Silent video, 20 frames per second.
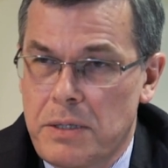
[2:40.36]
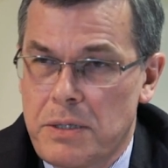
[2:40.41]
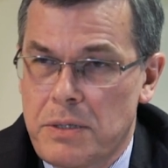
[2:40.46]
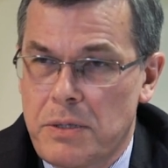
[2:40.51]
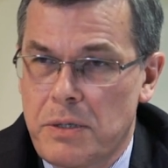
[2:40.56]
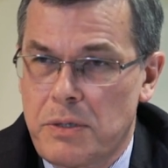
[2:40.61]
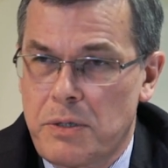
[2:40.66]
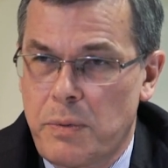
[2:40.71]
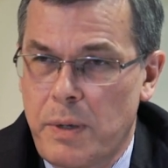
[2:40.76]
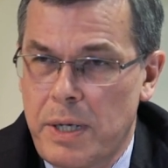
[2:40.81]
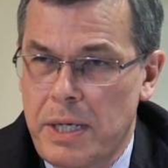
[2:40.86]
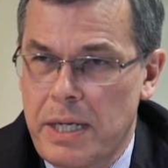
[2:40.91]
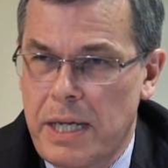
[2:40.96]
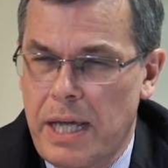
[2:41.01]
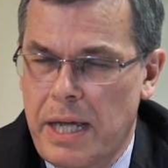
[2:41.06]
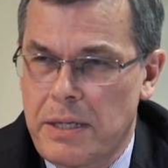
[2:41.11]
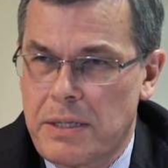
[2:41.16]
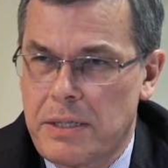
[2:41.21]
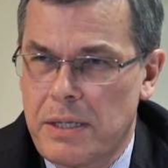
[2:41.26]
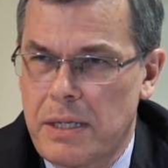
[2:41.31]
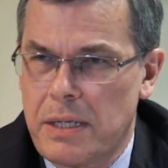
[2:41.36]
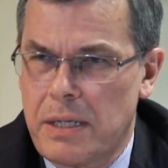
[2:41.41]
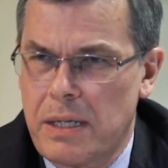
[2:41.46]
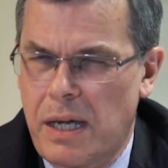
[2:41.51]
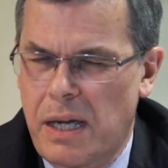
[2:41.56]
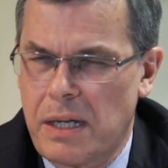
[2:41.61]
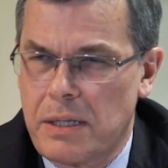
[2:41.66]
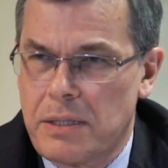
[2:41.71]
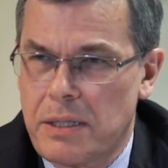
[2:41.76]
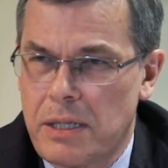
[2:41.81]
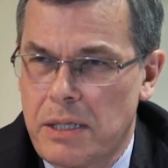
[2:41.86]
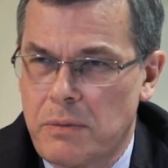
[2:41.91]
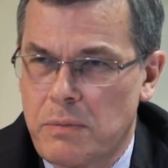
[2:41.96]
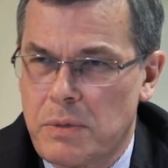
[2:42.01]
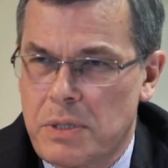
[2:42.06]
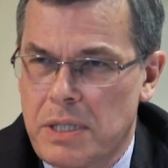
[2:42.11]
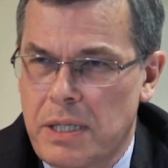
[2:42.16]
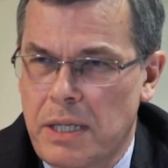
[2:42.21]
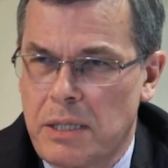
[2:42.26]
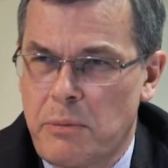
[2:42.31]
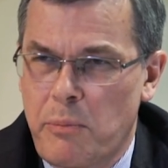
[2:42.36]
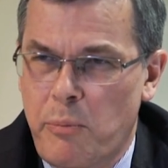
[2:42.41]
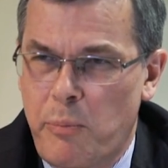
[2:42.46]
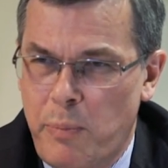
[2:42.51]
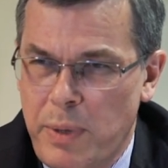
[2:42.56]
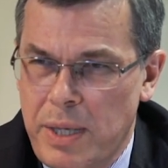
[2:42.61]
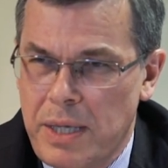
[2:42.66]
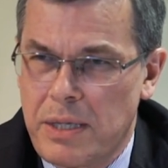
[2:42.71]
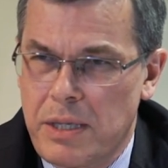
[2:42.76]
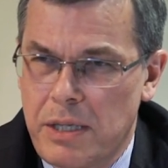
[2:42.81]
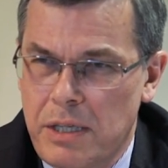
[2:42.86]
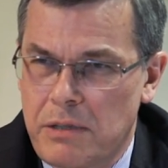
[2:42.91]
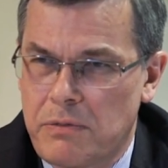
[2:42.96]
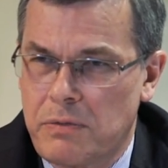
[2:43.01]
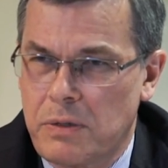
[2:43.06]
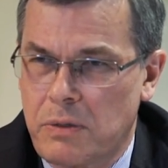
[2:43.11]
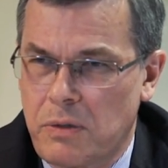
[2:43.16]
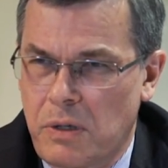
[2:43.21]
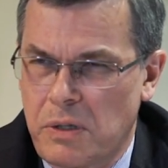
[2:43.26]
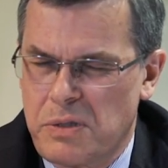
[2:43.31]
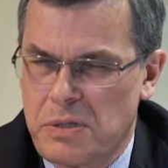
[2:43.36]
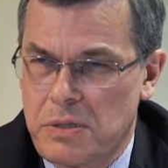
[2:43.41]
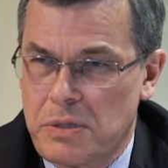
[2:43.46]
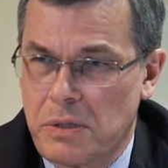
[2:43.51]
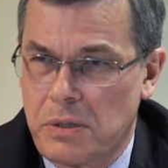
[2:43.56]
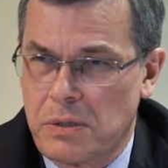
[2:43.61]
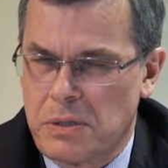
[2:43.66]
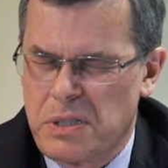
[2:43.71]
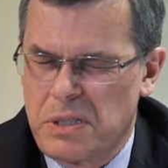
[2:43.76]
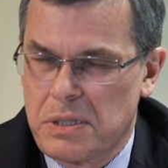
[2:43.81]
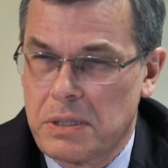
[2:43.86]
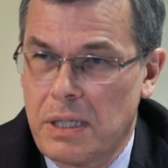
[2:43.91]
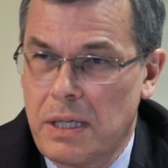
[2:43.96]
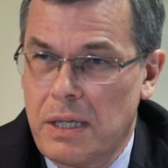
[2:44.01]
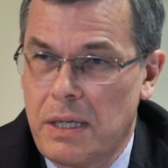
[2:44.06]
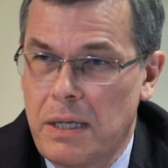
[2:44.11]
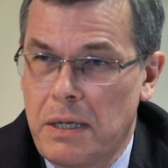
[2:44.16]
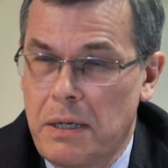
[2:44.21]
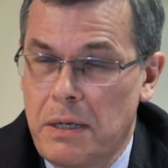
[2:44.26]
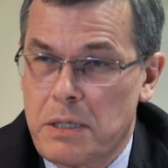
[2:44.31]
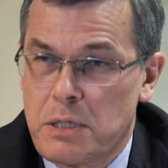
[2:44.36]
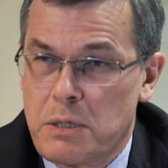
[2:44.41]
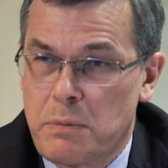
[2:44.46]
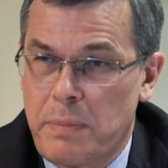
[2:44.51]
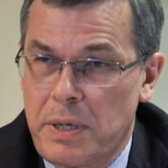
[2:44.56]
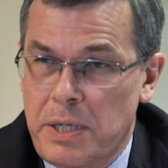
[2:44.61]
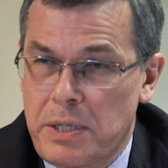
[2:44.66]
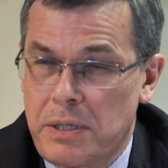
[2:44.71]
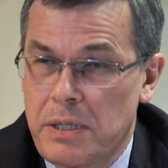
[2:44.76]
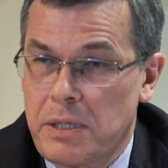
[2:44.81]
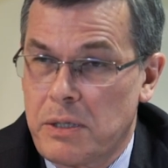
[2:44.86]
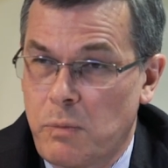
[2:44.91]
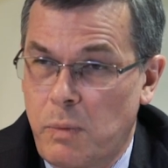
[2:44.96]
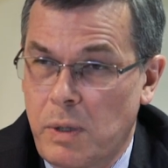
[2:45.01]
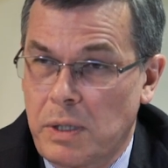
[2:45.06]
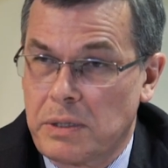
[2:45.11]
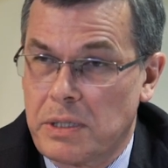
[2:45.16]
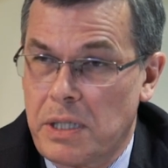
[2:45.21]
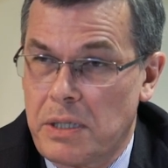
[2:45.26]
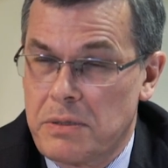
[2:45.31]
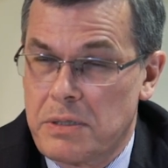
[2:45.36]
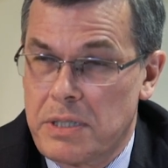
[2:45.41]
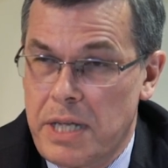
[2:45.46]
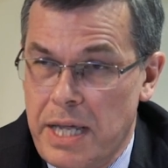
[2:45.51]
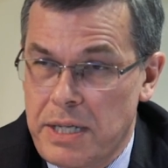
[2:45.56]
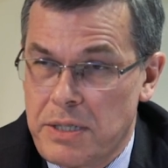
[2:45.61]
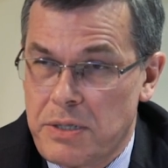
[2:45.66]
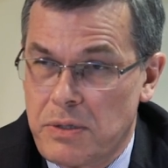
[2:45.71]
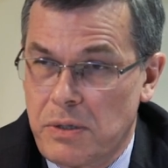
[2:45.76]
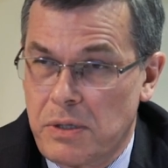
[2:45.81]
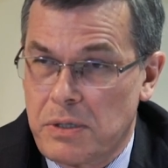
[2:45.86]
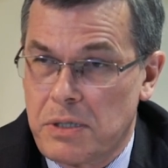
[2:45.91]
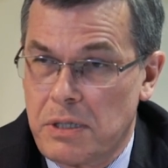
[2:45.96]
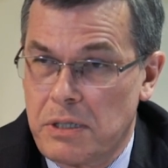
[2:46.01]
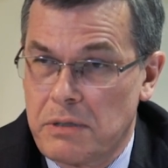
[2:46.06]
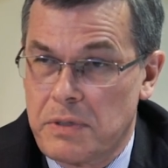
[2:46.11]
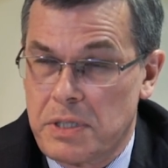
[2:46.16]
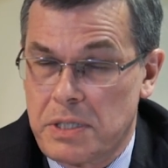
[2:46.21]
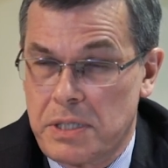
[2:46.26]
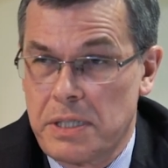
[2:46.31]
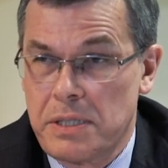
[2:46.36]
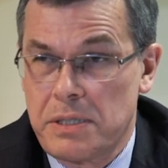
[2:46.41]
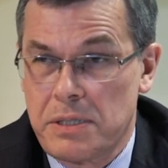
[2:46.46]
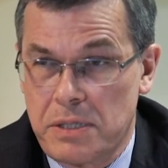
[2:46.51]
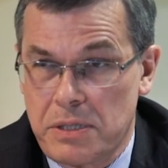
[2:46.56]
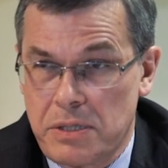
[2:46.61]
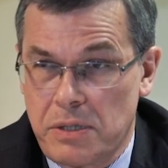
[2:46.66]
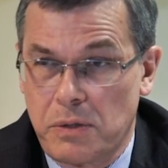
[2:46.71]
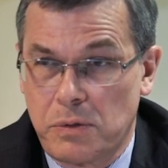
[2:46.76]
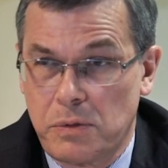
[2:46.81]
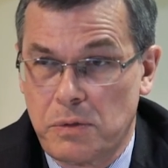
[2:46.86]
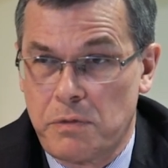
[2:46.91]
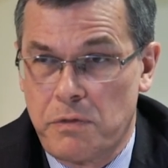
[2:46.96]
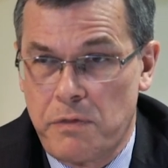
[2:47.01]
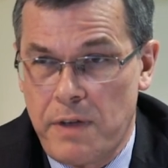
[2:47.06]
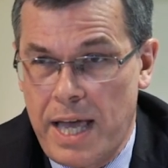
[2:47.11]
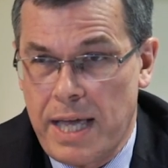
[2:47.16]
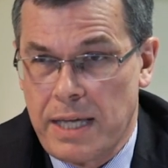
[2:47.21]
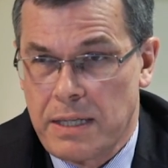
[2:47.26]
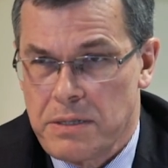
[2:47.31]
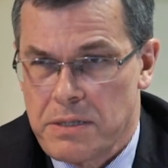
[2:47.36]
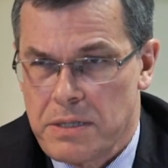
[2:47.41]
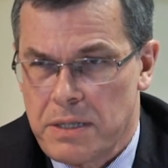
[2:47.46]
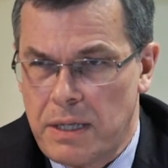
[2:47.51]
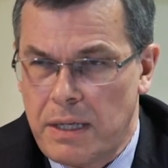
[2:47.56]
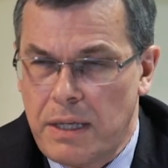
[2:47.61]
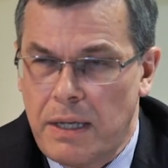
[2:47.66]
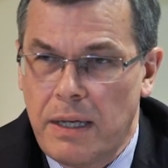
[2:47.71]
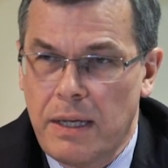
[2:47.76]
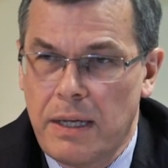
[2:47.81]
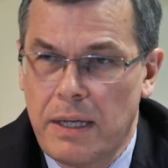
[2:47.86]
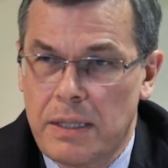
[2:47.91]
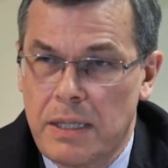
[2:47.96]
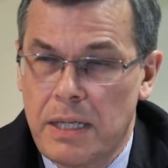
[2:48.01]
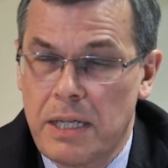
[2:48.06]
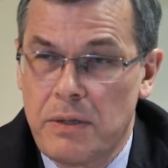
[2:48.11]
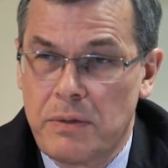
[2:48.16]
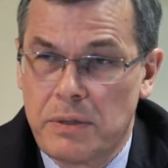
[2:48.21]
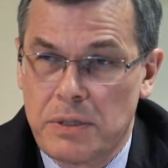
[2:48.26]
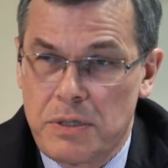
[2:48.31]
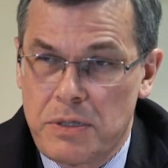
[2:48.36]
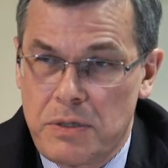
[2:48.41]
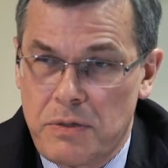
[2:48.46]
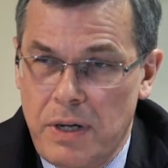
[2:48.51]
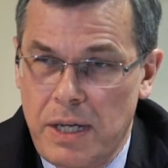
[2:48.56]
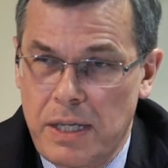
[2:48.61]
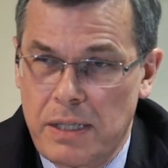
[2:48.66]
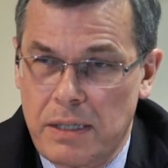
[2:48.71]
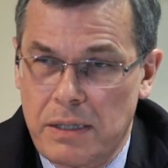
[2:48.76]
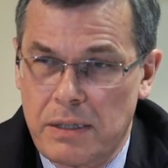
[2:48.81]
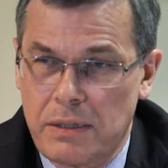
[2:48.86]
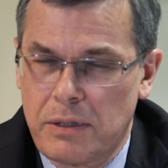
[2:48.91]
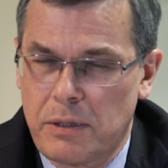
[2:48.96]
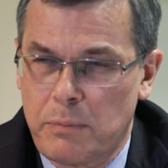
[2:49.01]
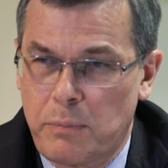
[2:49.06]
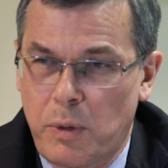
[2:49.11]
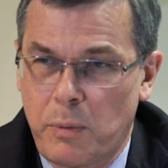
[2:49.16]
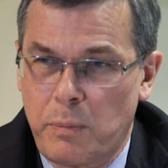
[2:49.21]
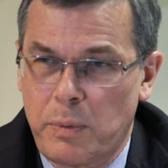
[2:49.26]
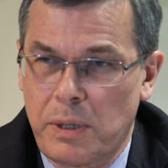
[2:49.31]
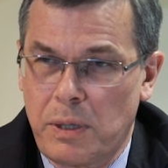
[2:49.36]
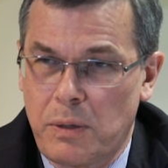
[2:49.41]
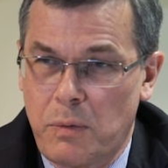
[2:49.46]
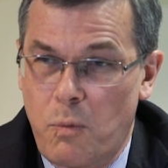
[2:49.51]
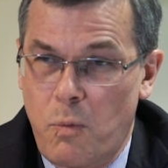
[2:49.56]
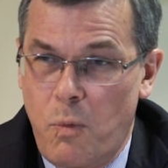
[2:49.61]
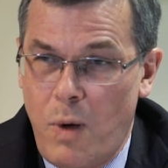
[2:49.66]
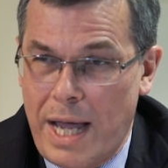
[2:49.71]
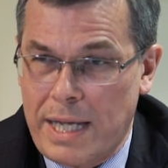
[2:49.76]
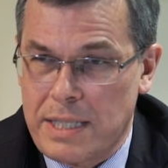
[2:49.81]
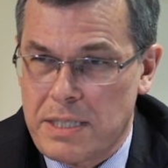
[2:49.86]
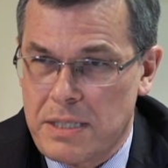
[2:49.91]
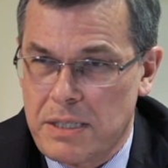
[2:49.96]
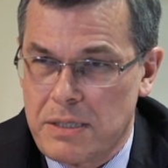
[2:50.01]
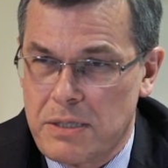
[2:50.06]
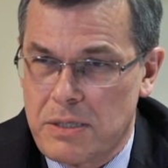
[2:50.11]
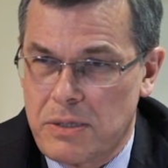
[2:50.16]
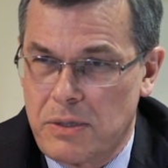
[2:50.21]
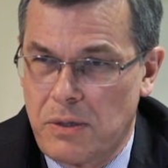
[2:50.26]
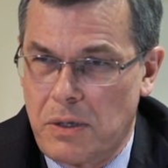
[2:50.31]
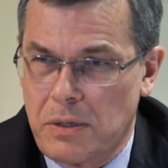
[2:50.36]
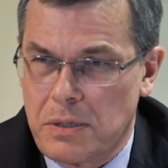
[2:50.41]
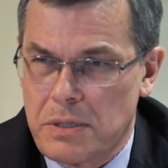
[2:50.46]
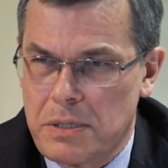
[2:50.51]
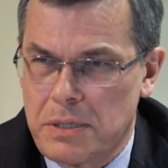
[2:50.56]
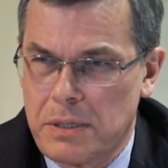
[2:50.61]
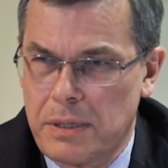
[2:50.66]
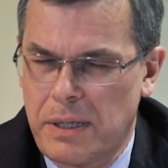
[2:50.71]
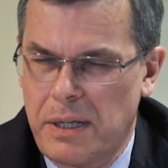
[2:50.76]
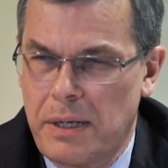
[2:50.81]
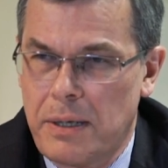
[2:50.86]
So 2018-19 was another big year for growth stocks, especially the well-known tech stocks overseas, the so-called FANGs, and here in Australia, the popular WAX stocks.